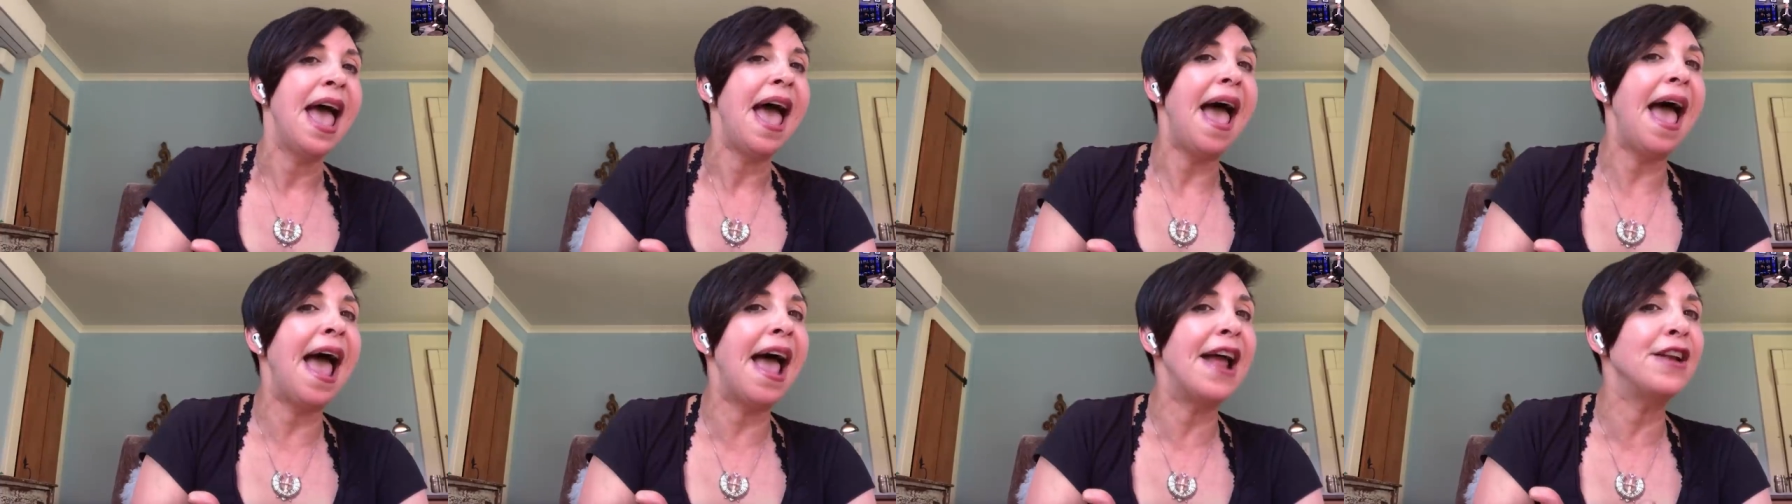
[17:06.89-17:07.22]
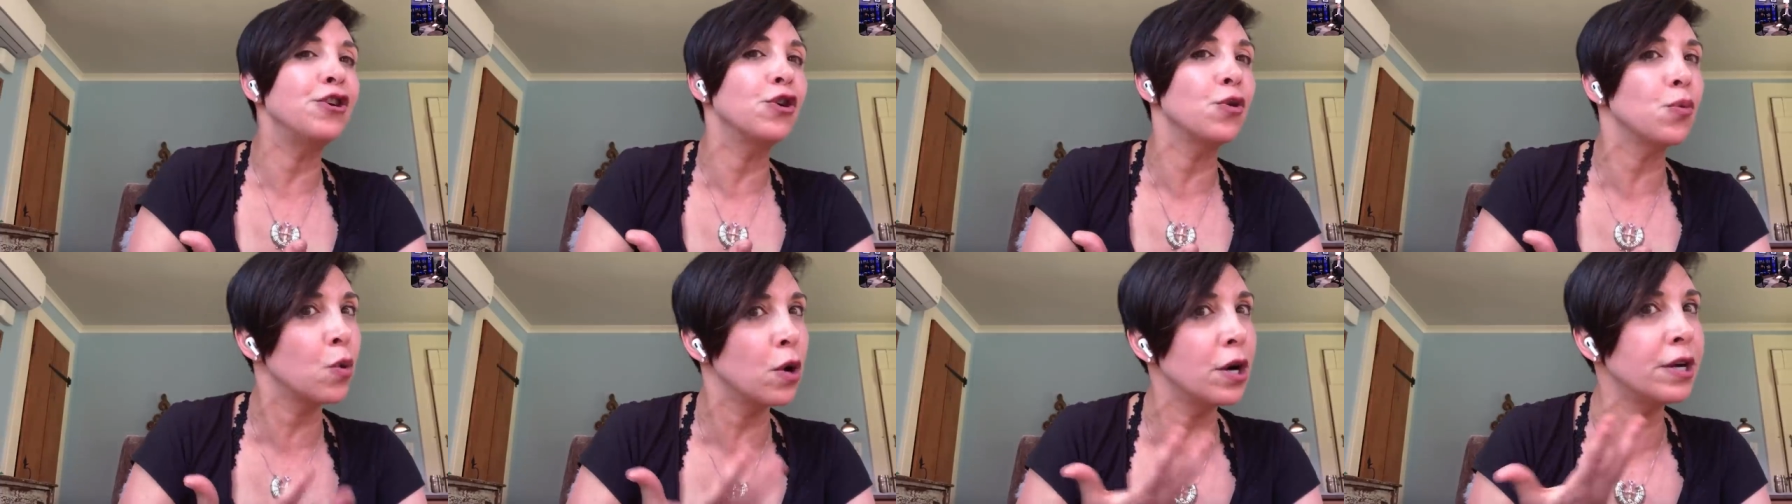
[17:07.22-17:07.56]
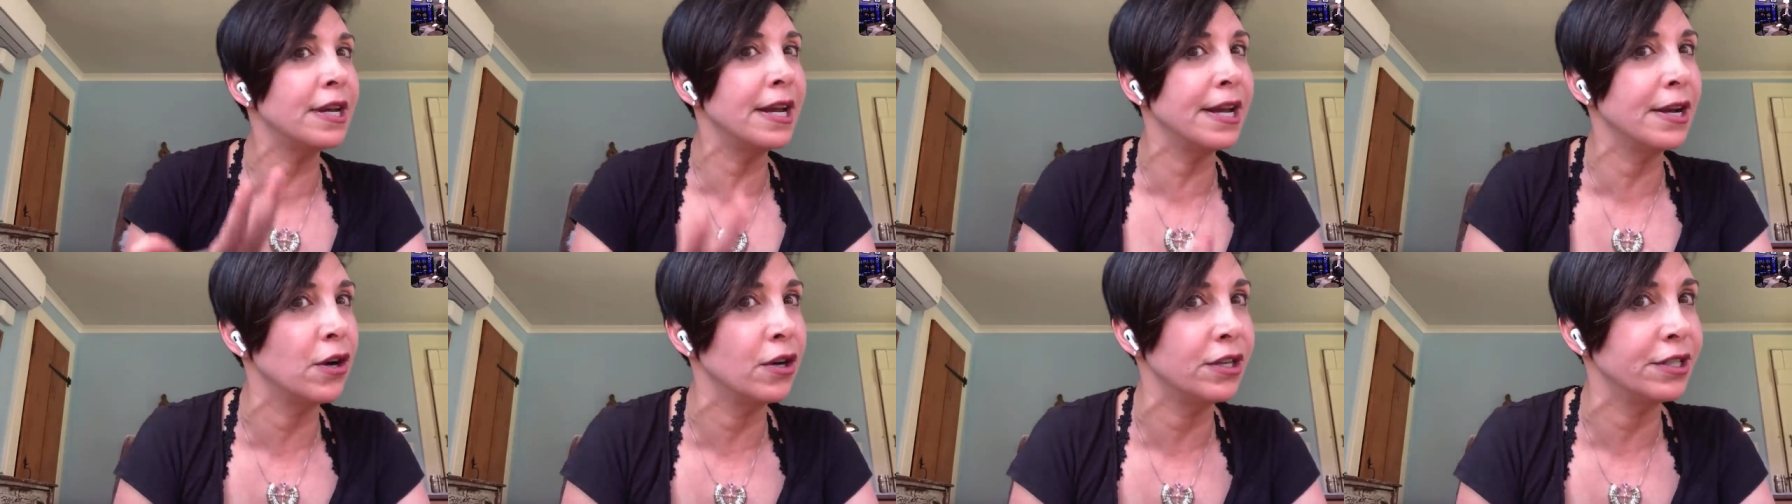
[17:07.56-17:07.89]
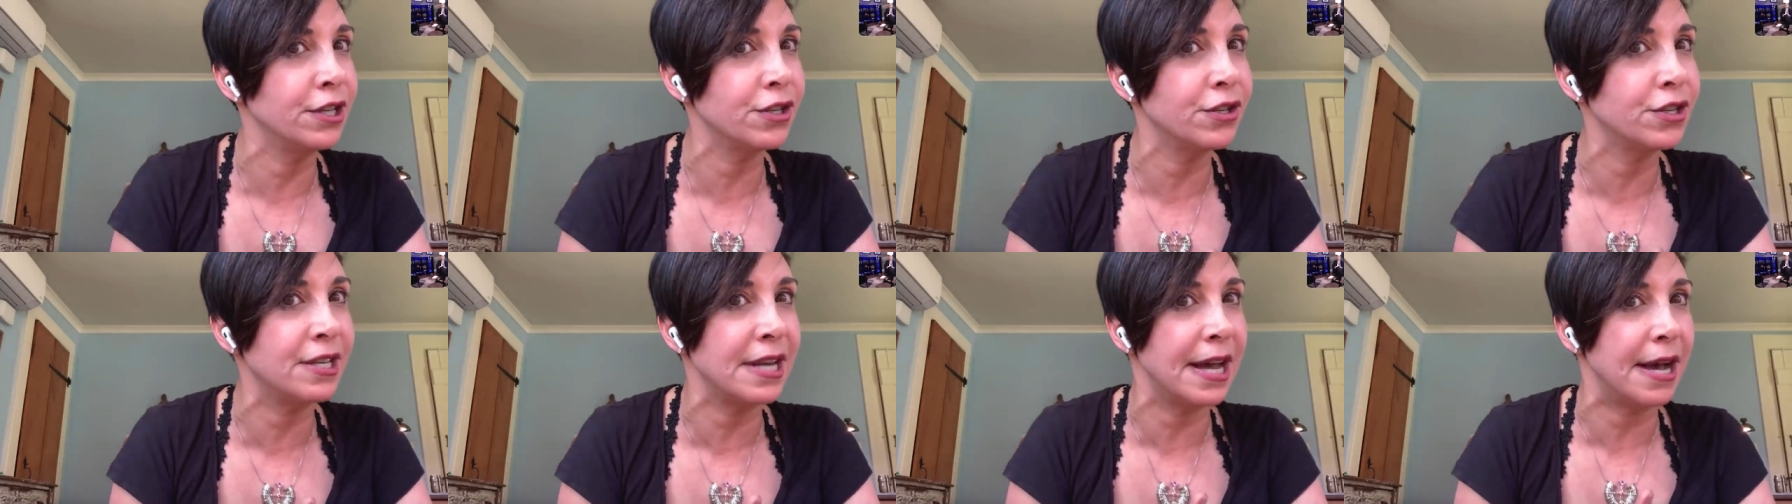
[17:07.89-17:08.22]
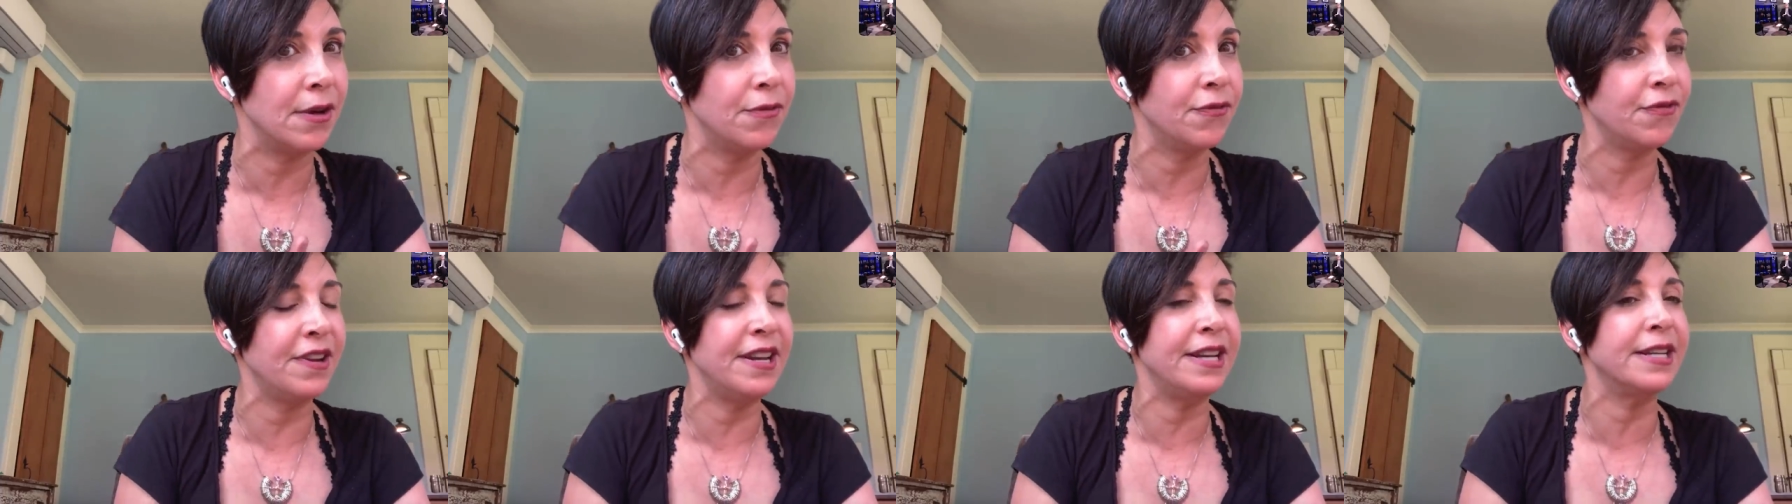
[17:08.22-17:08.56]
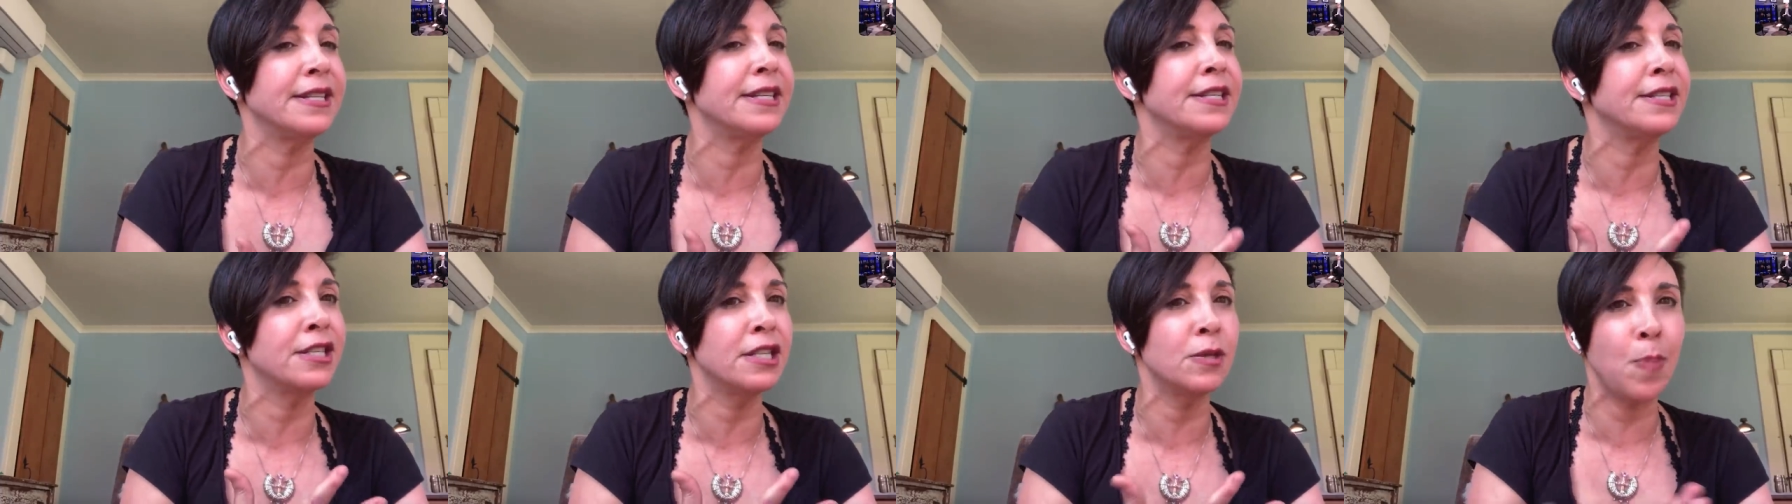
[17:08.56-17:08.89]
And you're working on yourself
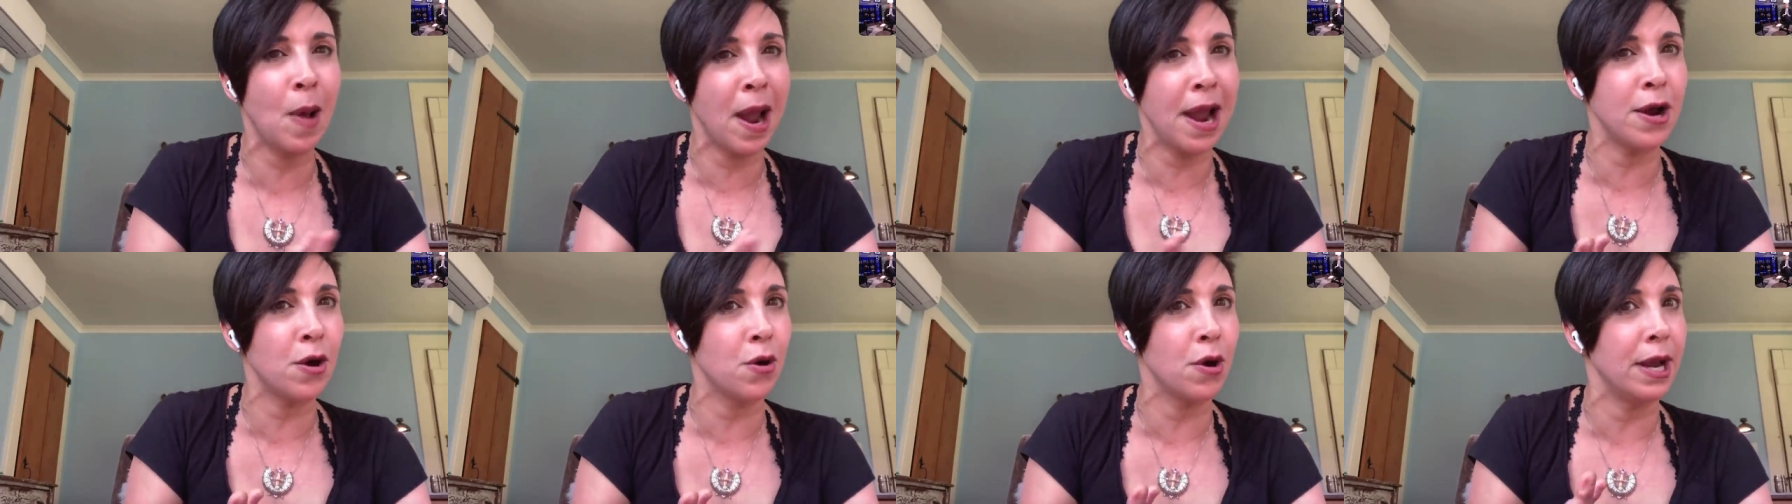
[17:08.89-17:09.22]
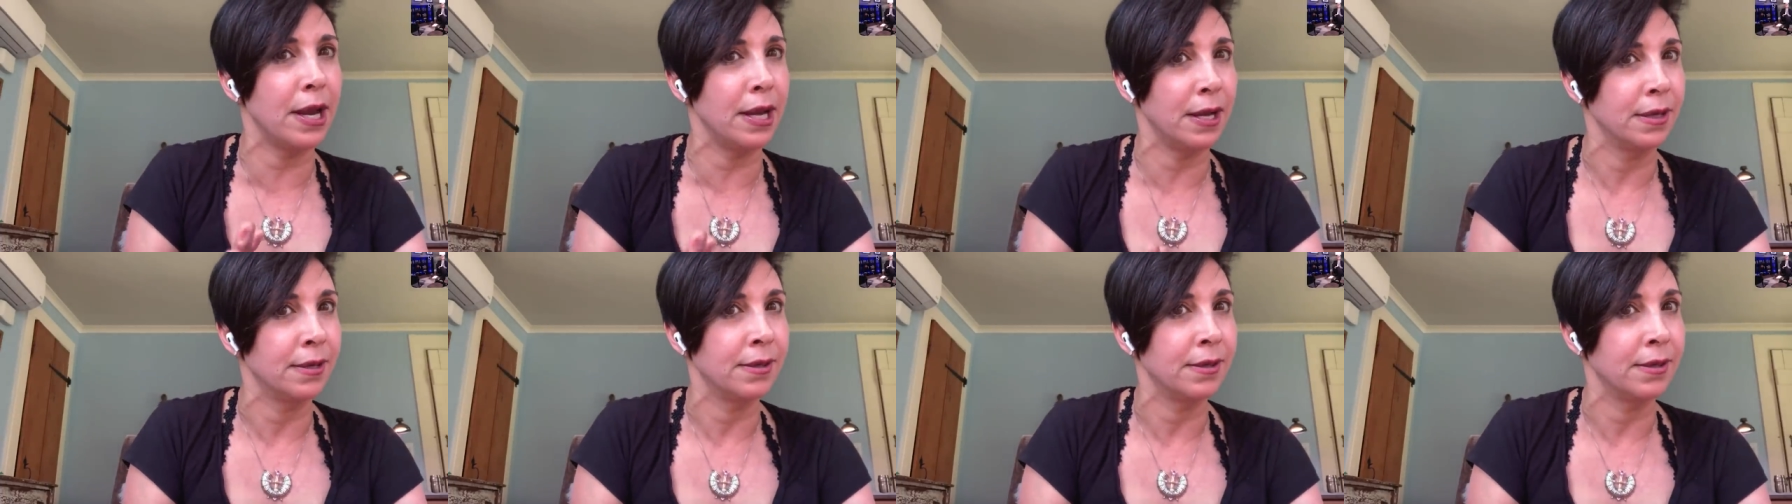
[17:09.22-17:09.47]
is inspiring.